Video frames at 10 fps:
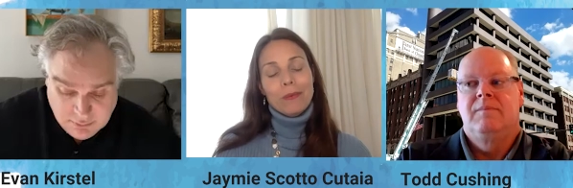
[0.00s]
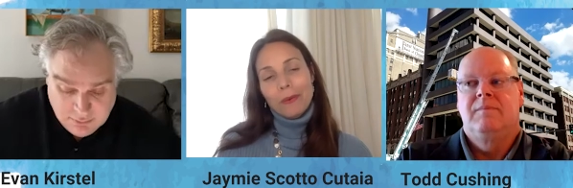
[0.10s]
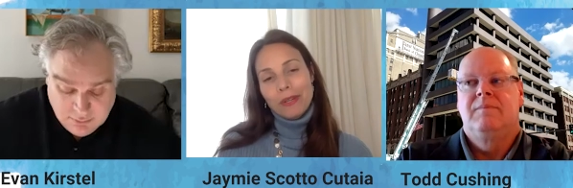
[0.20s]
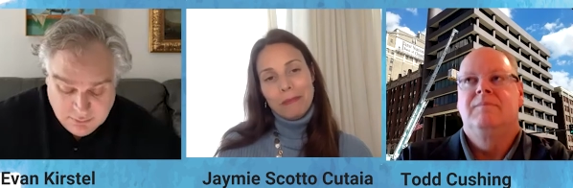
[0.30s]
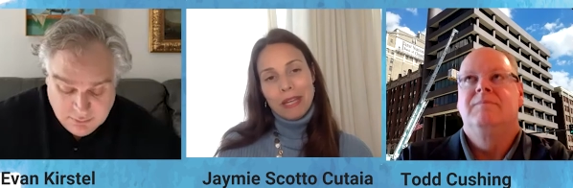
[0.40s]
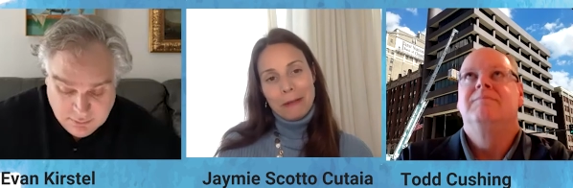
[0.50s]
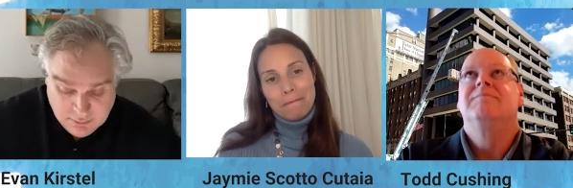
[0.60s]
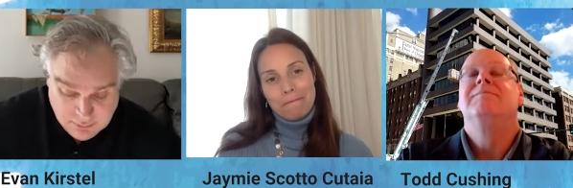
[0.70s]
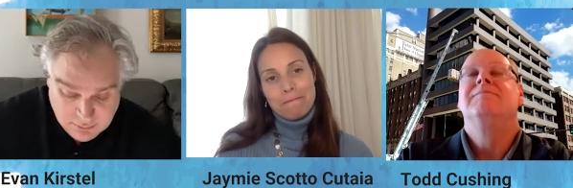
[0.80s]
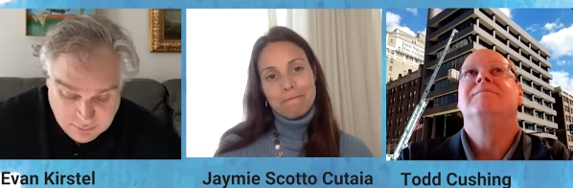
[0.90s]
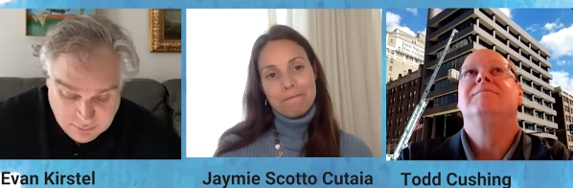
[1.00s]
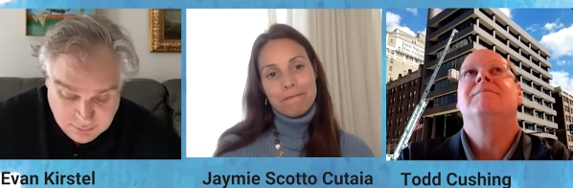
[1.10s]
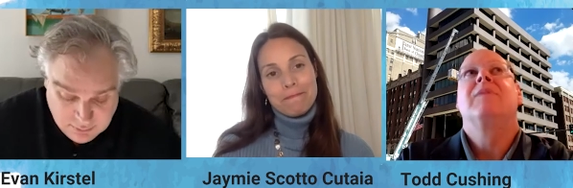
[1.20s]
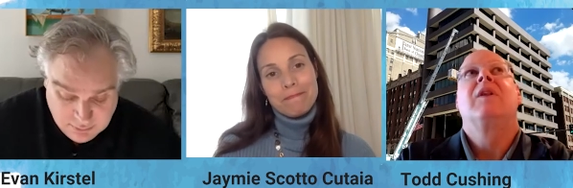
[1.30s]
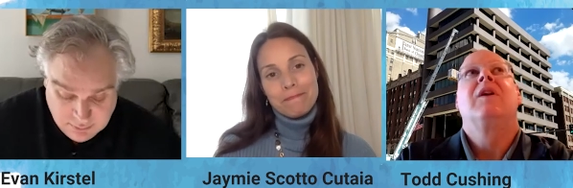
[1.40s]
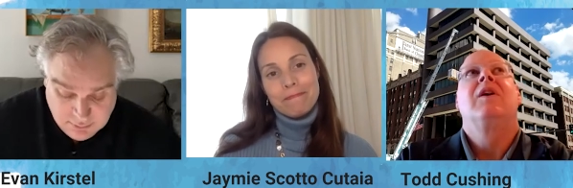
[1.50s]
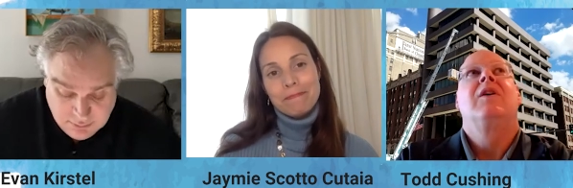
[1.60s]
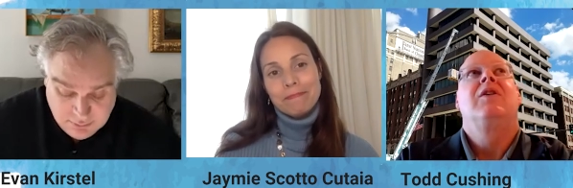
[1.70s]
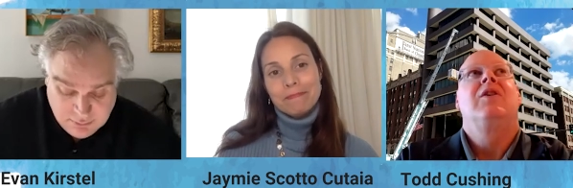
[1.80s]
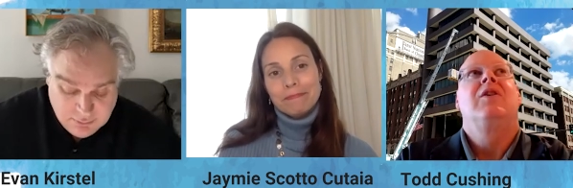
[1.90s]
Speaker 1: what would it be?
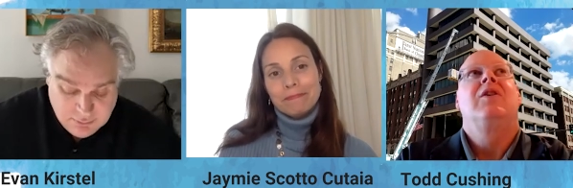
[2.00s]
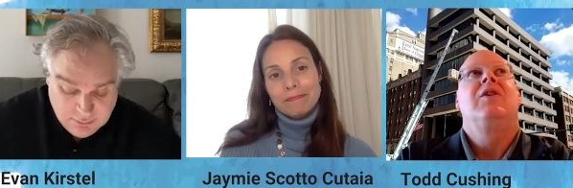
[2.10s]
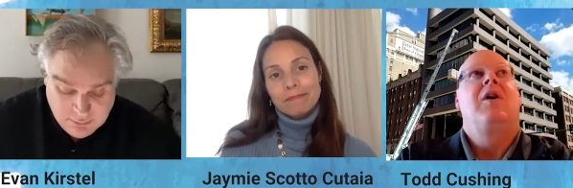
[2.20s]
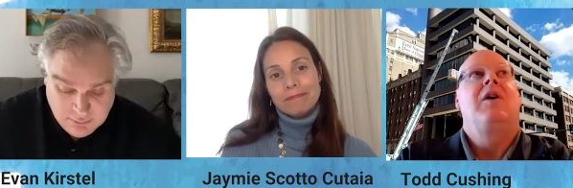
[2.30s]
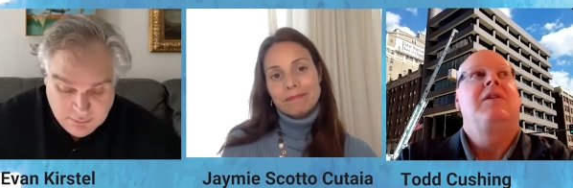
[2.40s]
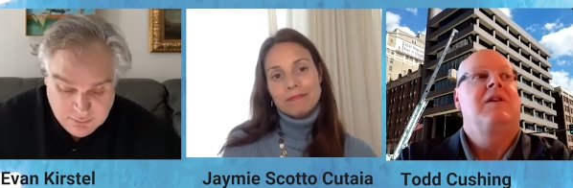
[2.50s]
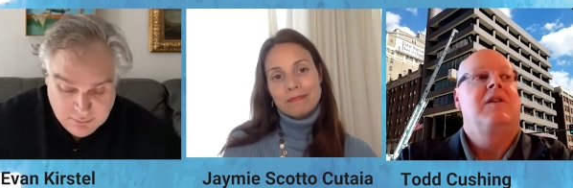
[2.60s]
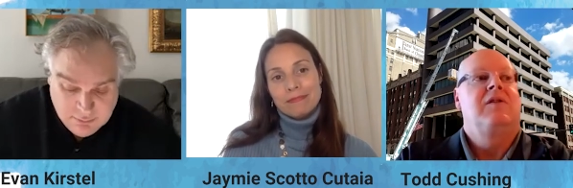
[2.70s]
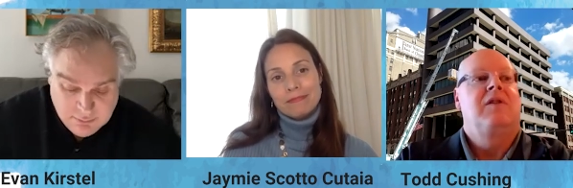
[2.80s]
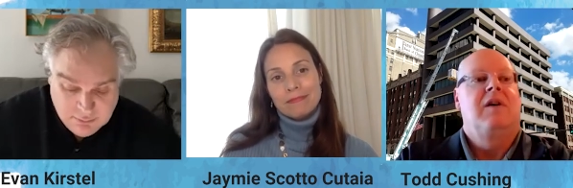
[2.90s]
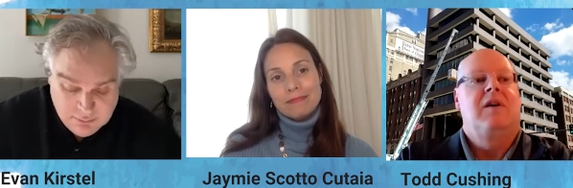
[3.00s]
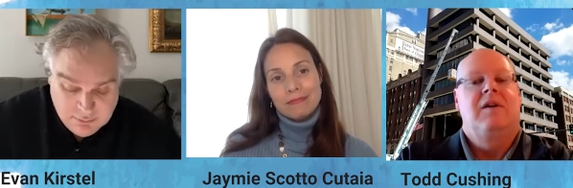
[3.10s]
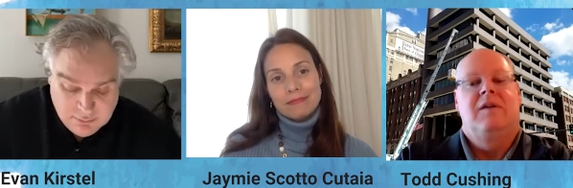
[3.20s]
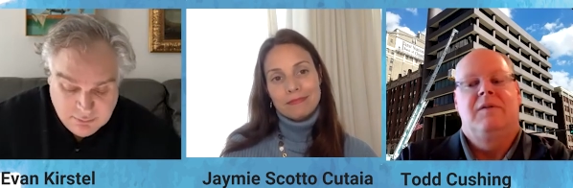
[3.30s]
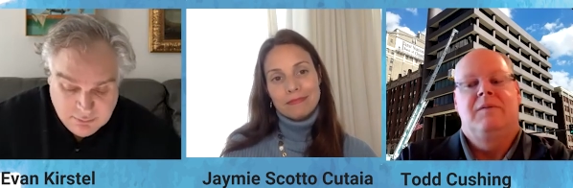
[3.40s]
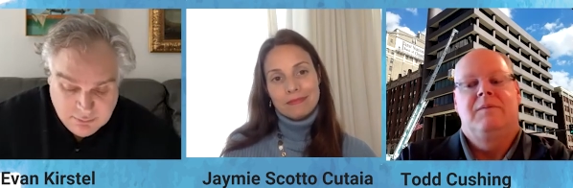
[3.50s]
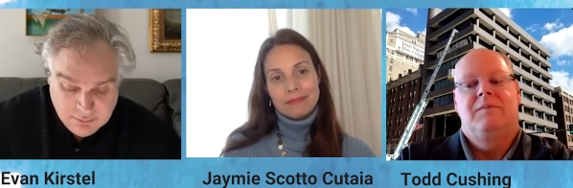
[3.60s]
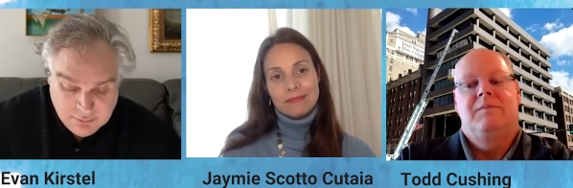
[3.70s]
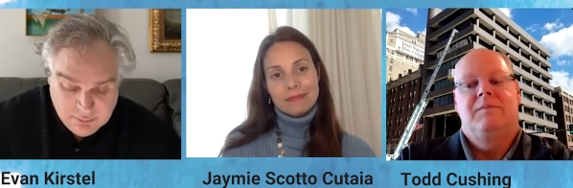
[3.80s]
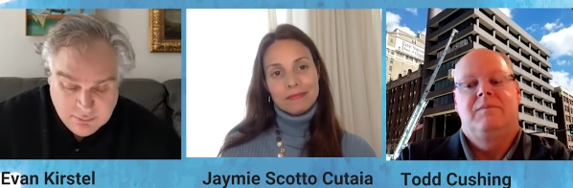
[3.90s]
Speaker 2: You know, I think that uh,
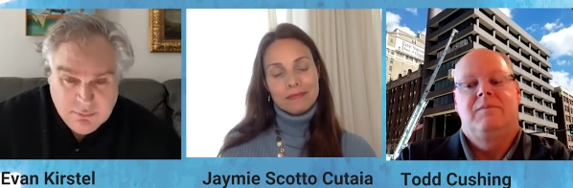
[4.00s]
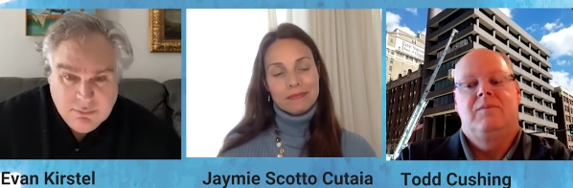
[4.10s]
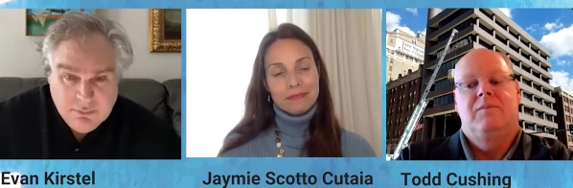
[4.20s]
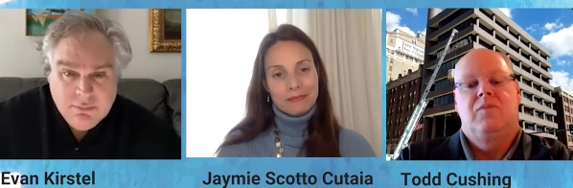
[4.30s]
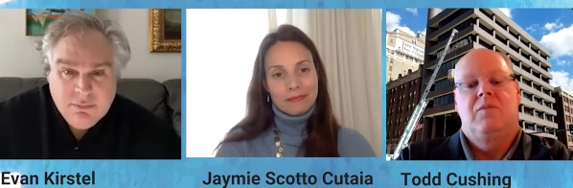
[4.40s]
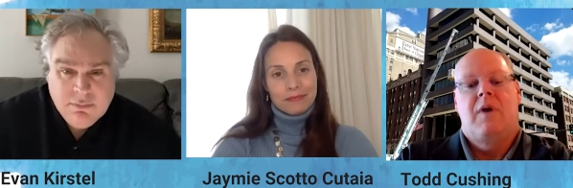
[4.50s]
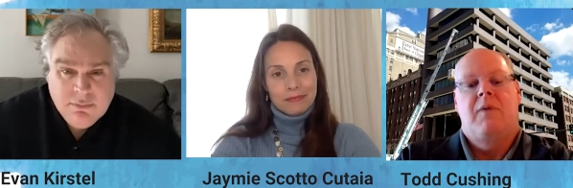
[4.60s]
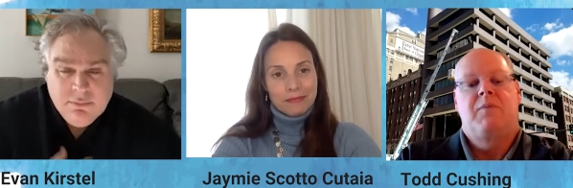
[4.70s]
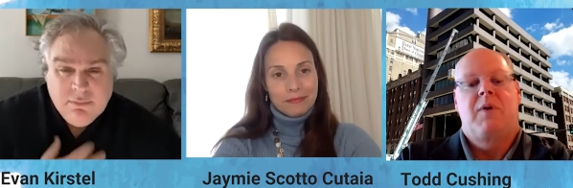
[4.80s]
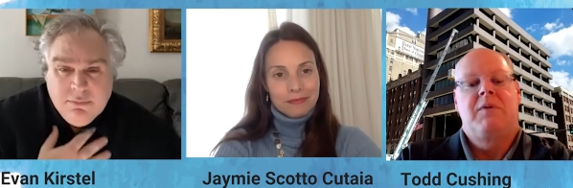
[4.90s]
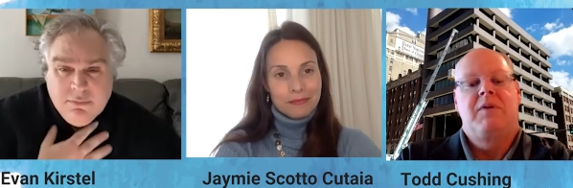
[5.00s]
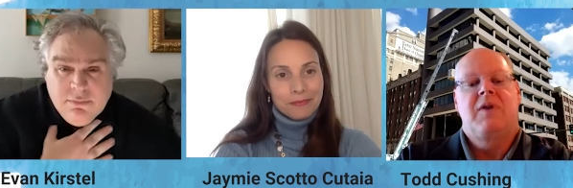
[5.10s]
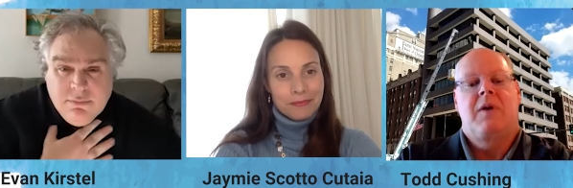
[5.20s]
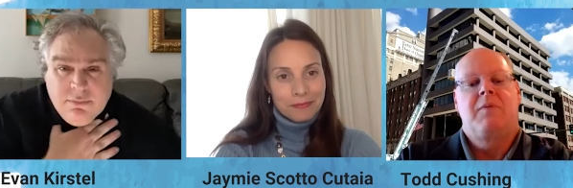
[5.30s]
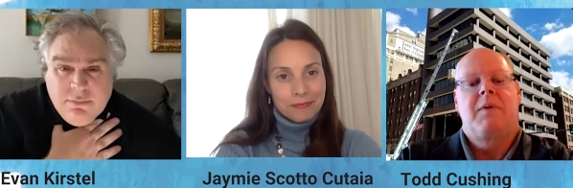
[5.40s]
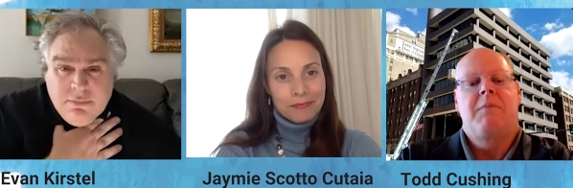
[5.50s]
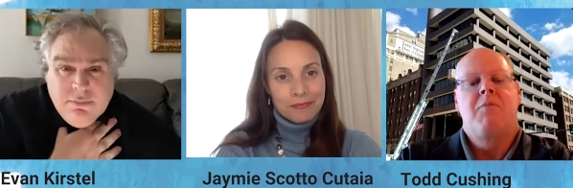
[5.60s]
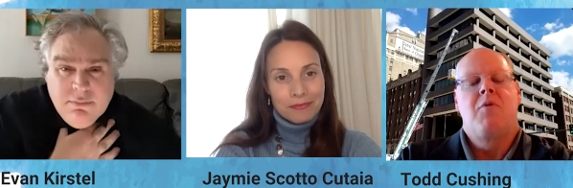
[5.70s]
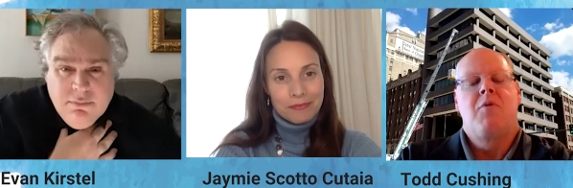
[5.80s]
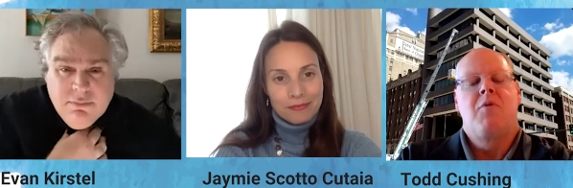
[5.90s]
I would probably I would probably
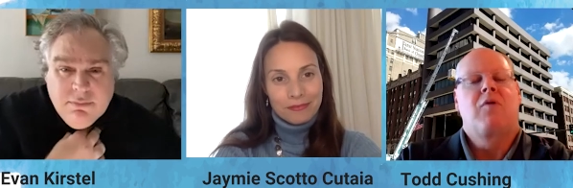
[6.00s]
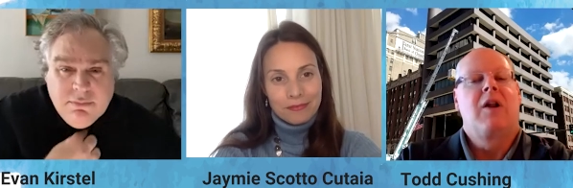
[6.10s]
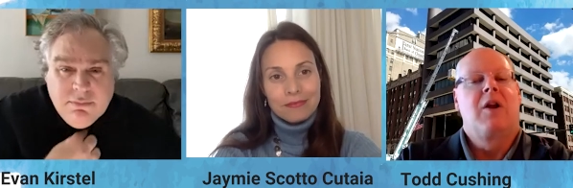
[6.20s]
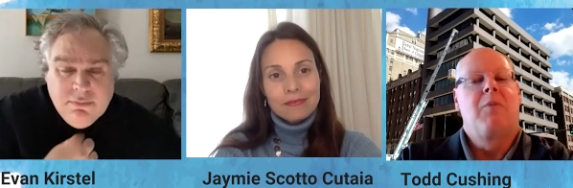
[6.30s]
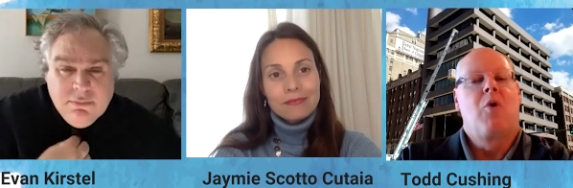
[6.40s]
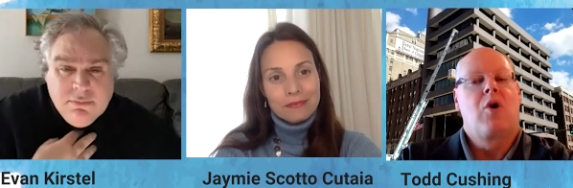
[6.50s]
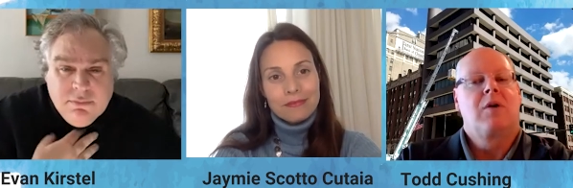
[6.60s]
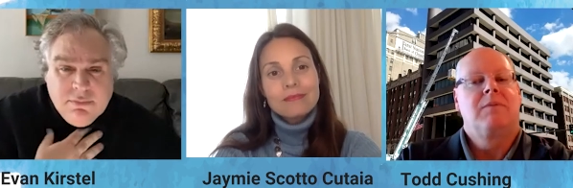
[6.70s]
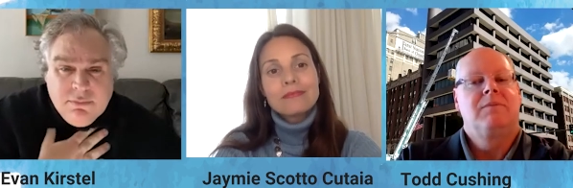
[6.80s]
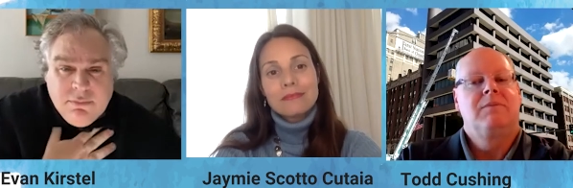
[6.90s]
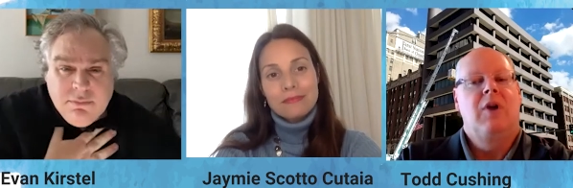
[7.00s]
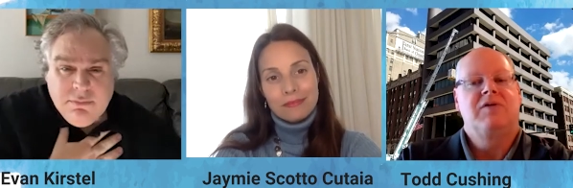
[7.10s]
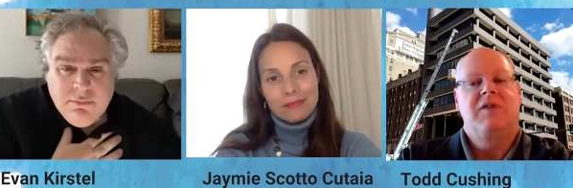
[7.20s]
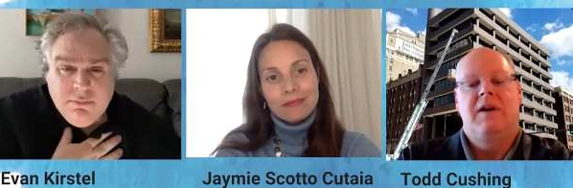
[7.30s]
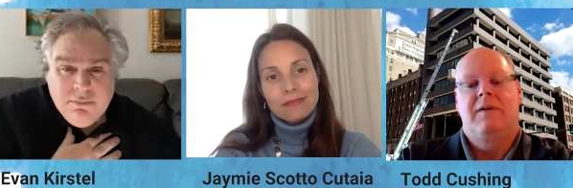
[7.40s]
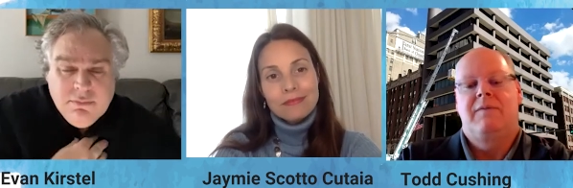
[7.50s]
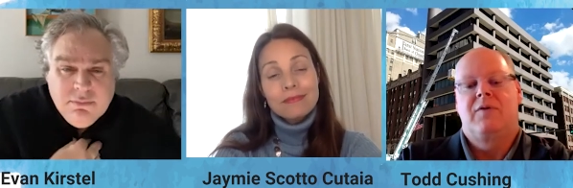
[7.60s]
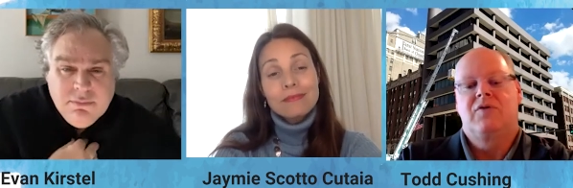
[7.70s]
move around a little more you know, I stayed at